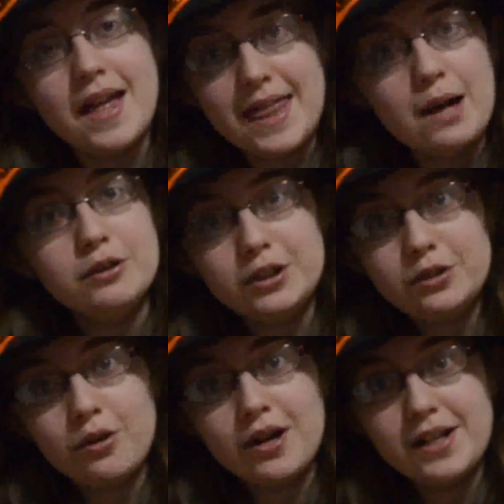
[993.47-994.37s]
And that was
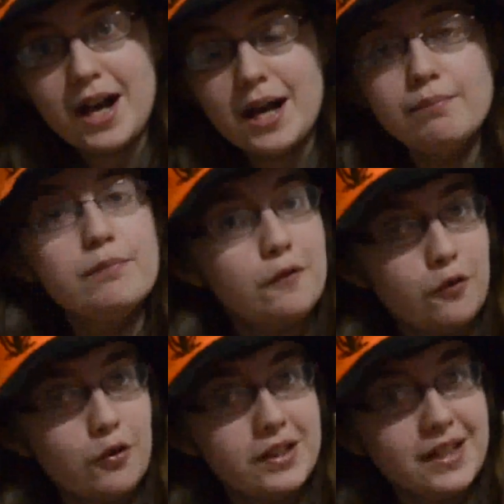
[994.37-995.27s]
story time
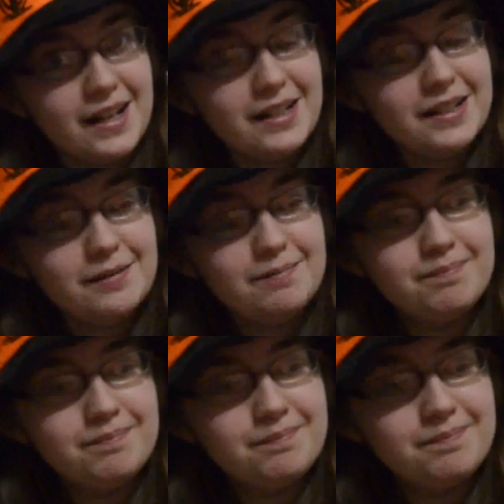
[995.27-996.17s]
for tonight.
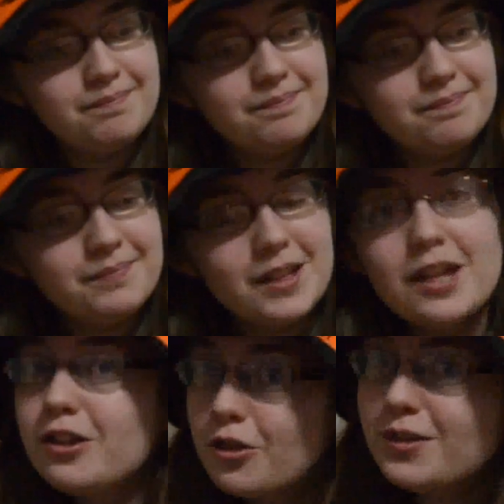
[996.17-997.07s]

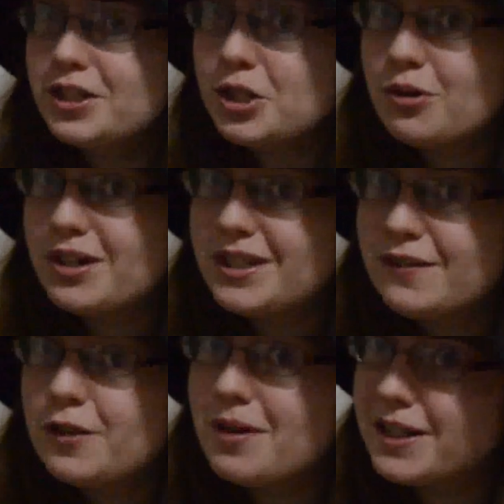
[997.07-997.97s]
3 stories
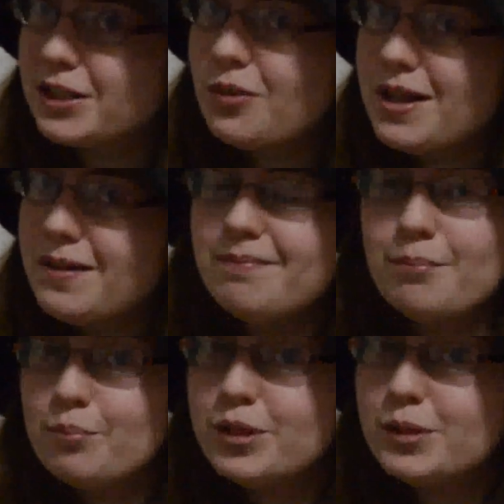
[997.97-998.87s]
for the price of 1.
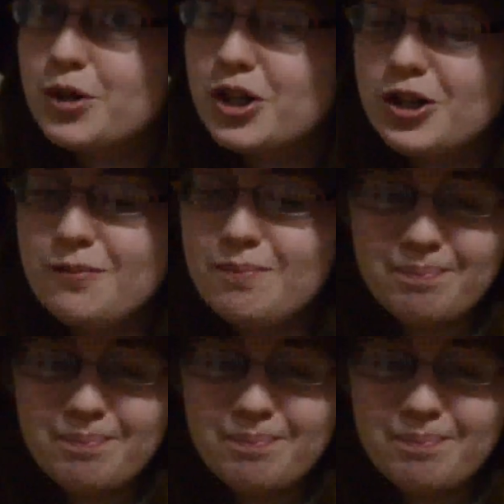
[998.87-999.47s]
It's pretty good.